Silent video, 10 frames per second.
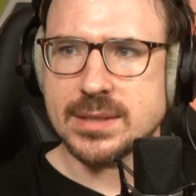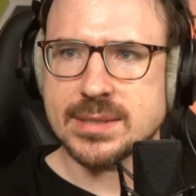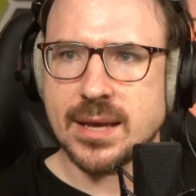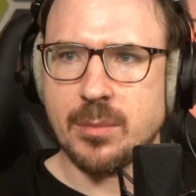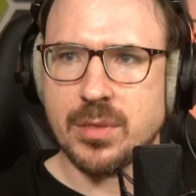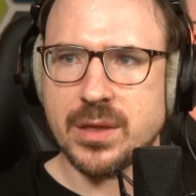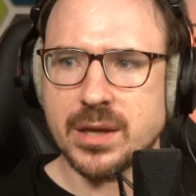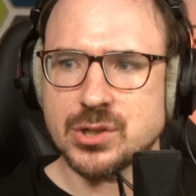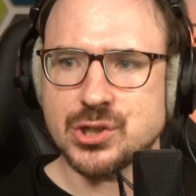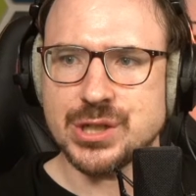something
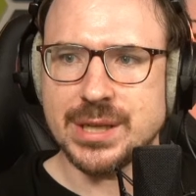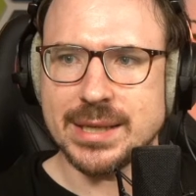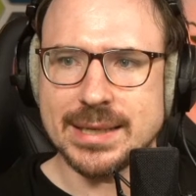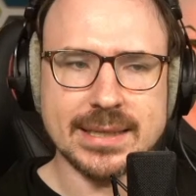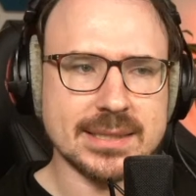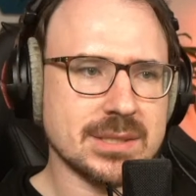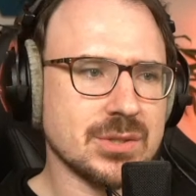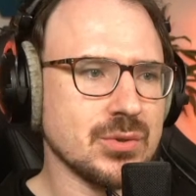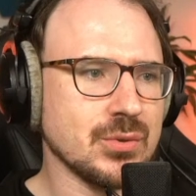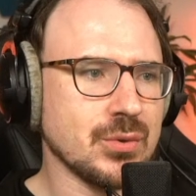she needs
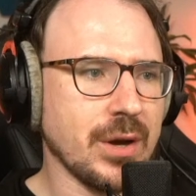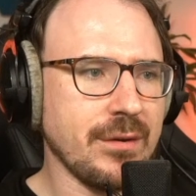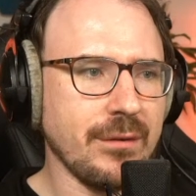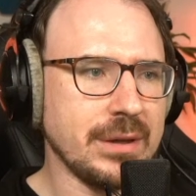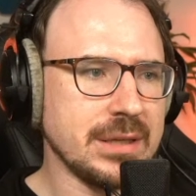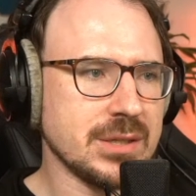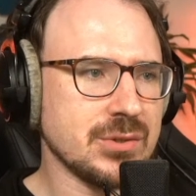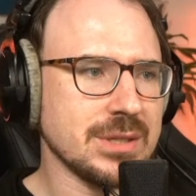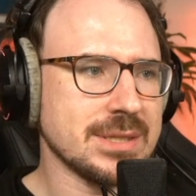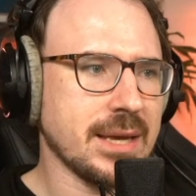to we need to
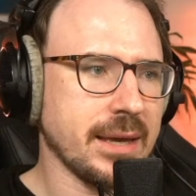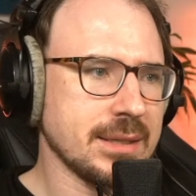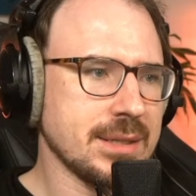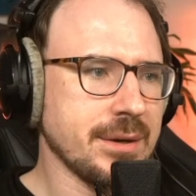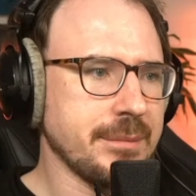decide here.